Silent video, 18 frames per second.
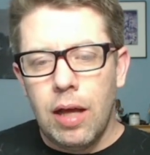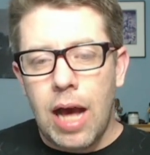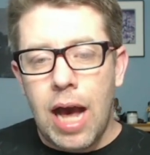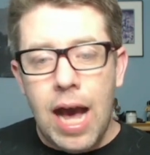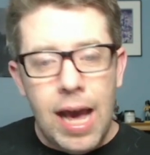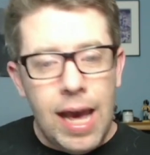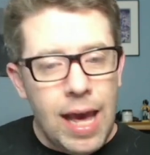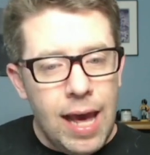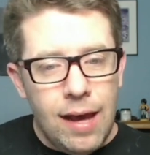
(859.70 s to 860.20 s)

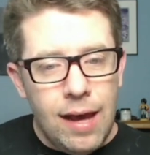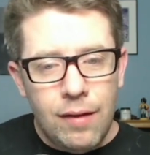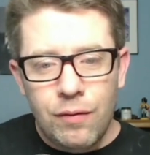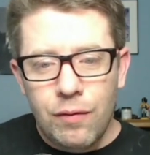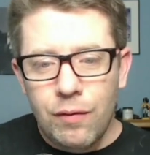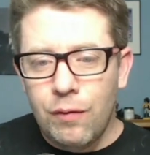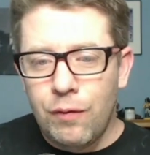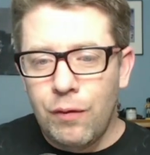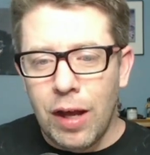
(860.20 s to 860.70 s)
I
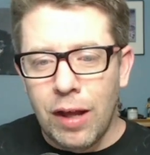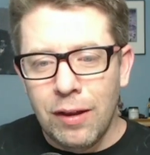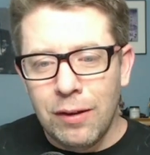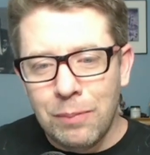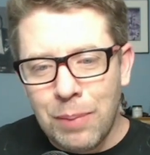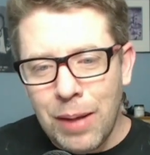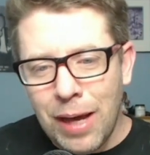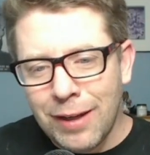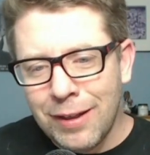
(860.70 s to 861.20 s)
have
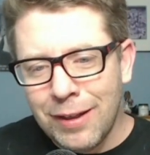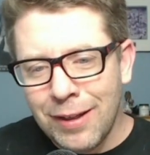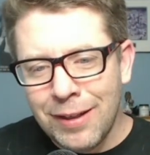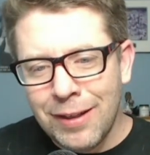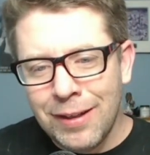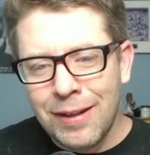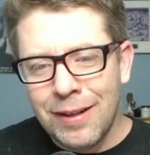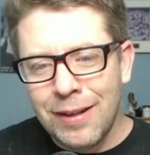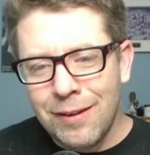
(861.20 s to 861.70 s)

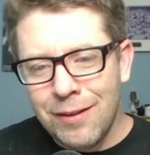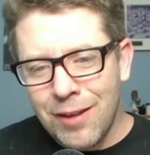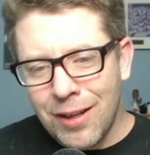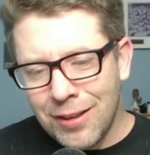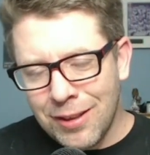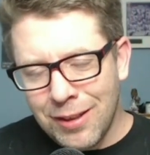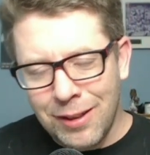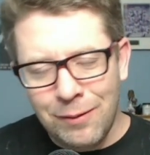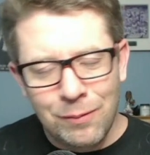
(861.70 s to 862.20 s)

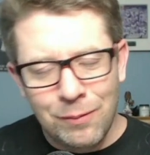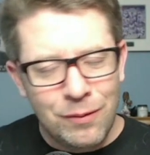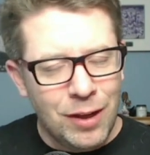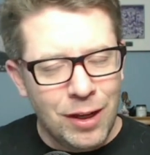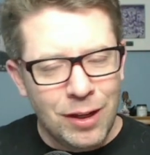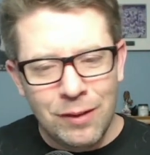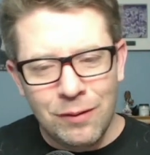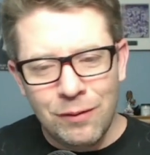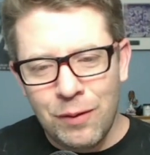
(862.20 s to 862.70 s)
Jasim
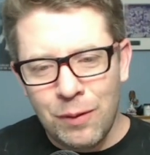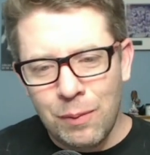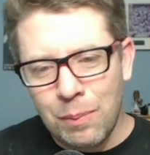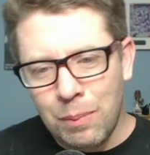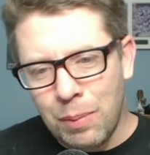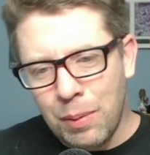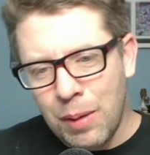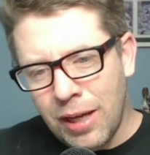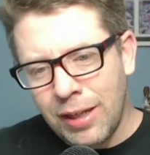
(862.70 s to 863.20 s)
Felton
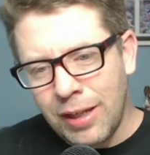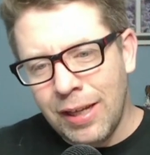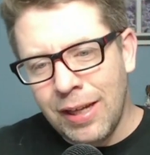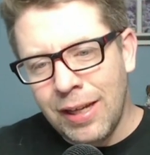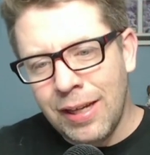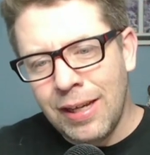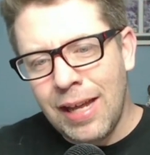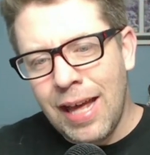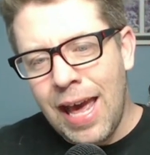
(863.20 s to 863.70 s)
pegged
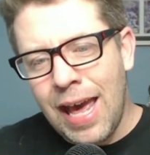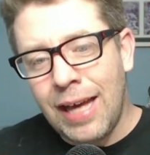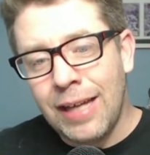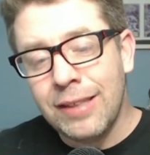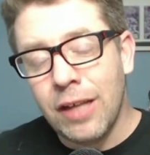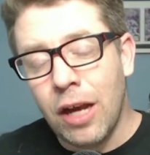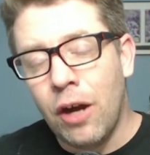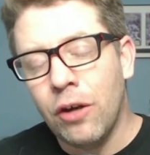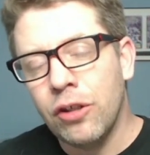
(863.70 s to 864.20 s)
in
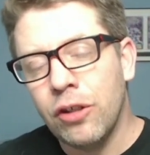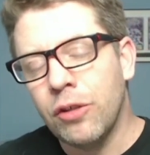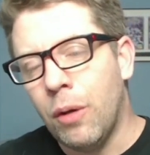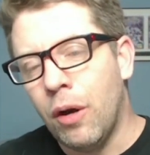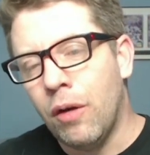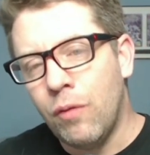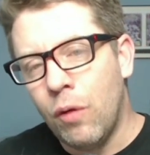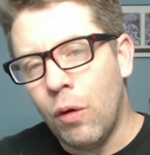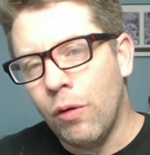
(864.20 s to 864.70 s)
as our
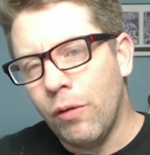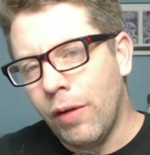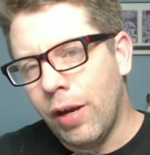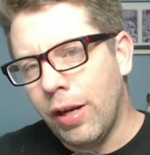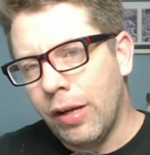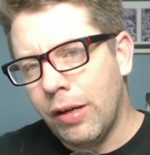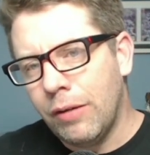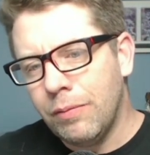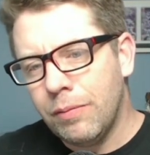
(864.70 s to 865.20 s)
small forward right
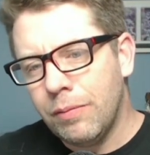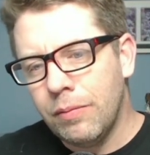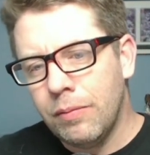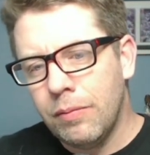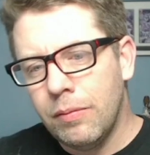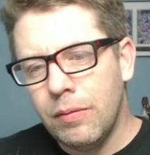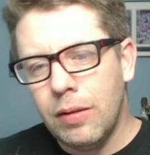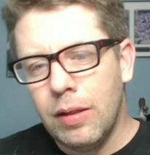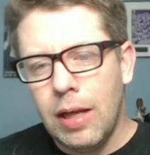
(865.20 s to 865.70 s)
now,
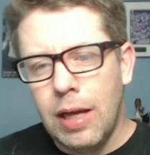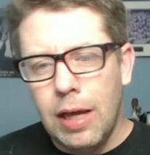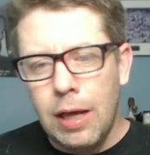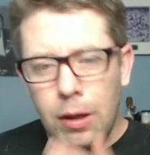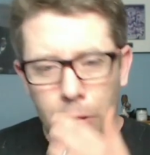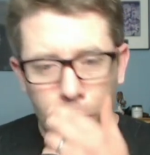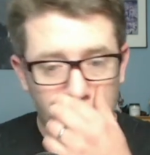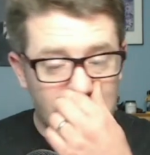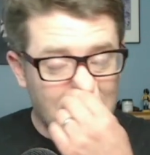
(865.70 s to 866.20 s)

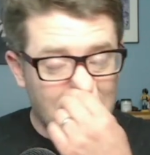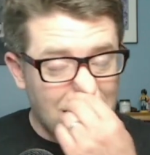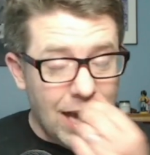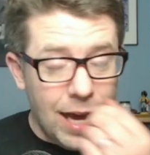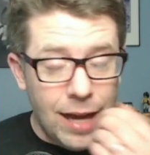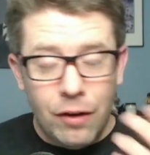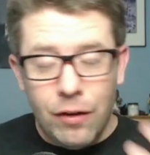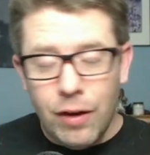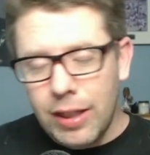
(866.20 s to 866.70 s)
which is
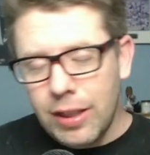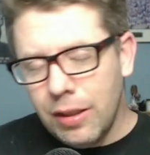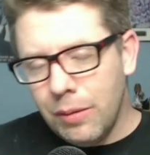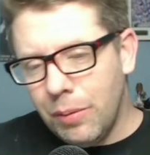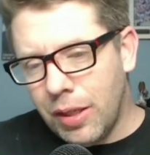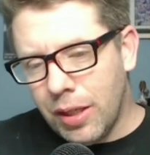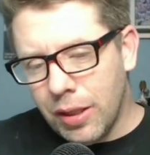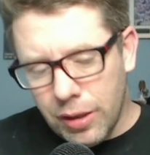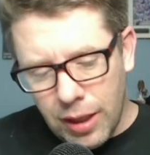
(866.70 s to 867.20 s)
kind of crazy
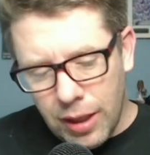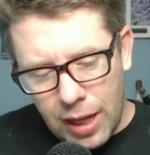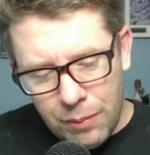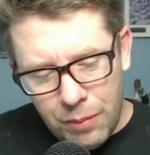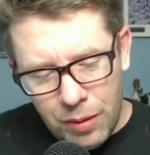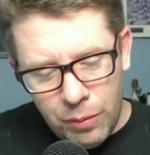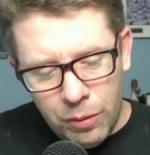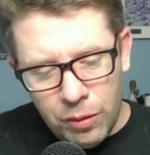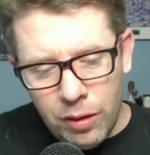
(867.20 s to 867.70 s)
because a lot
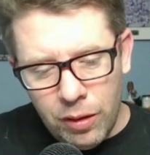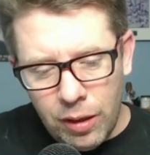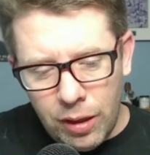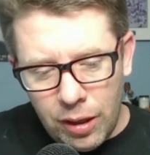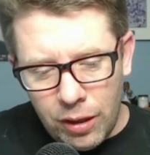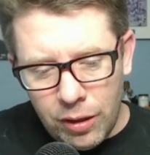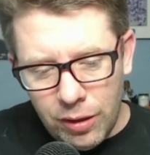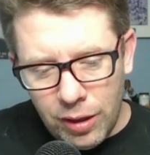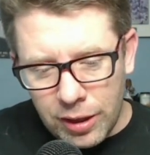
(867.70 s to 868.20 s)
of people
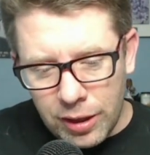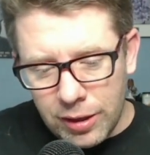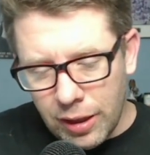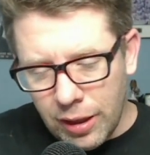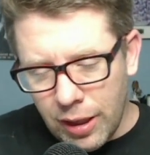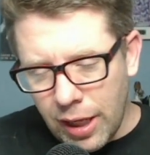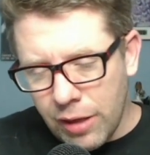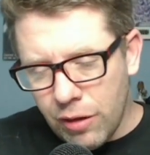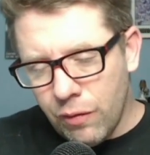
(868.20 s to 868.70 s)
are
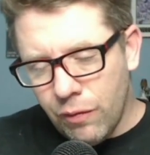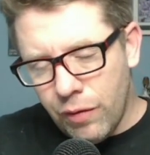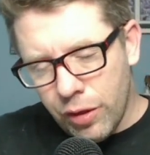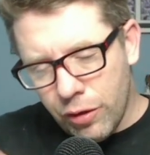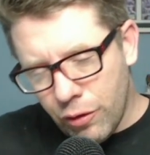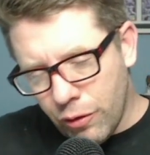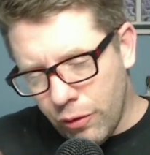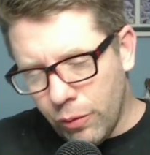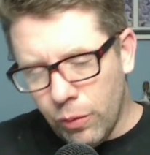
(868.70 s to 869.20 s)
listening to Elijah
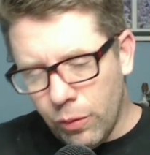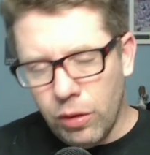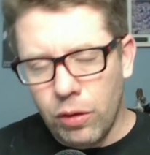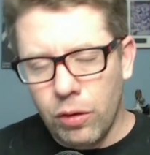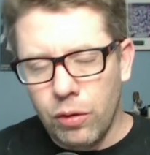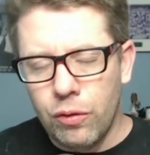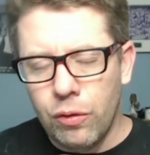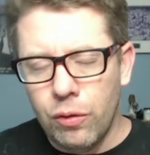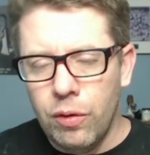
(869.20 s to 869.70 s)
Fisher, and we'll
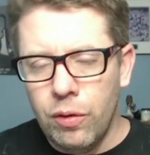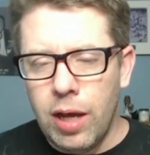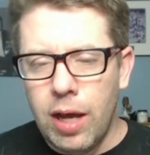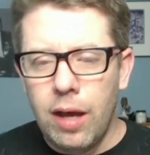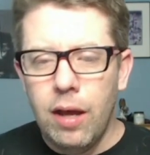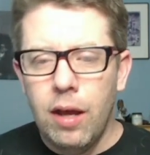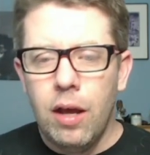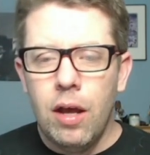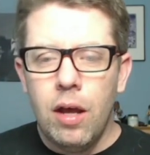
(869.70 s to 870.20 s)
go through
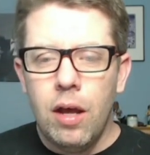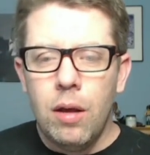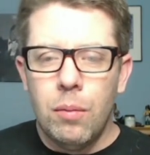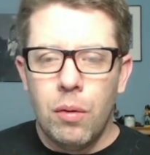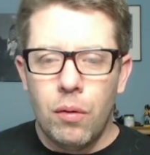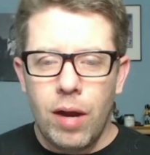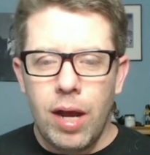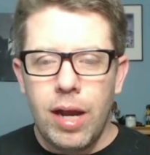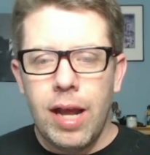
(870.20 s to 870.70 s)
that.
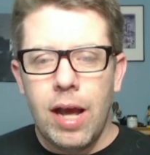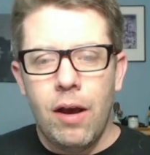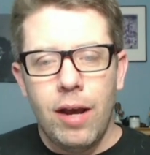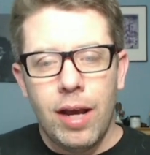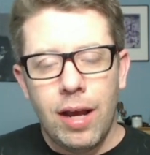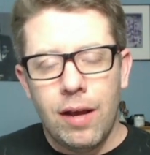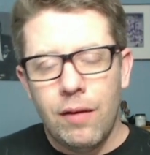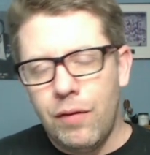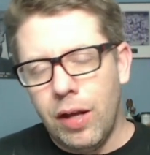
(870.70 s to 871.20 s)
But right now,
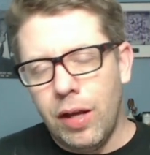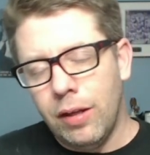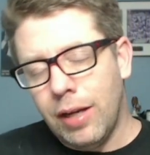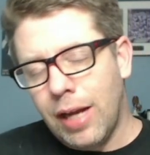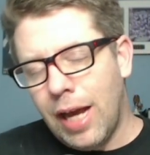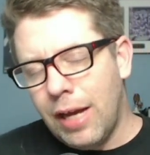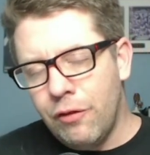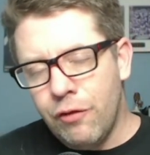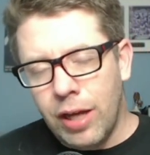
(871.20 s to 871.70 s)
I got
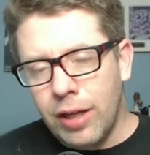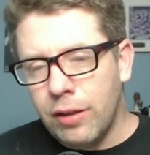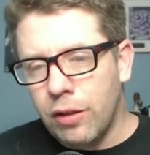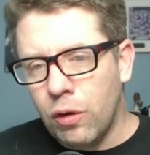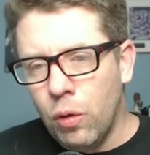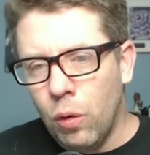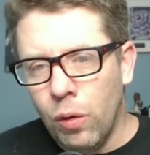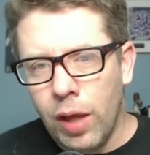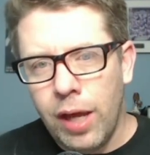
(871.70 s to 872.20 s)
Felton. I drank
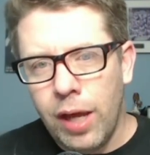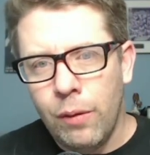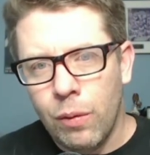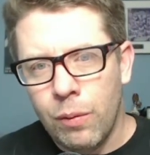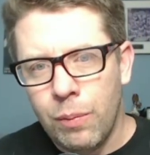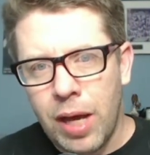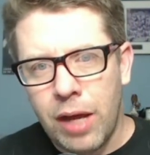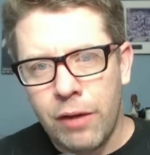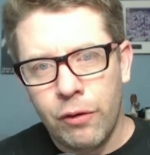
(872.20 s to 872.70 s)
the Kool-Aid
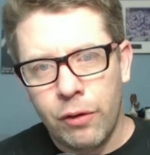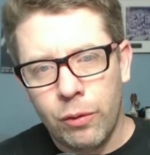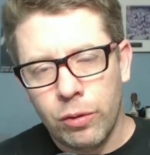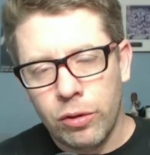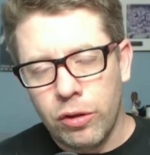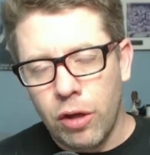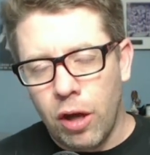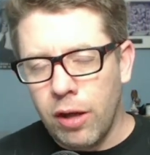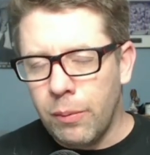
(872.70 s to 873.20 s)
when Patrick
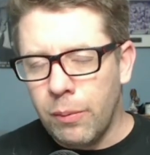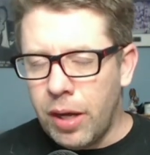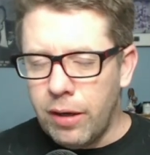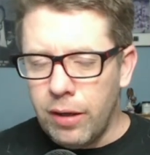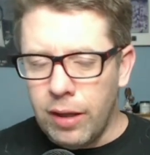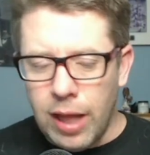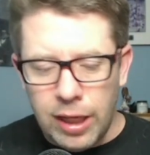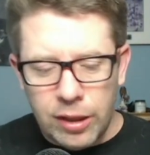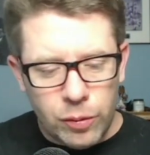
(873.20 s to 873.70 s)
was talking
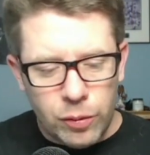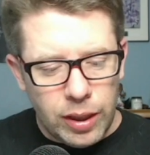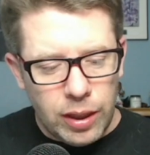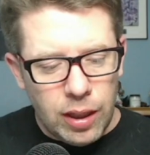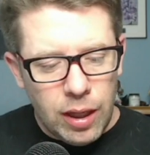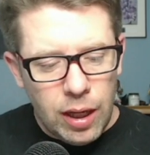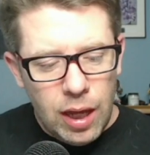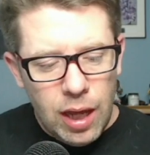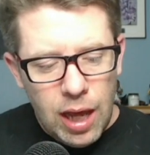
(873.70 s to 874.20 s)
about it last week.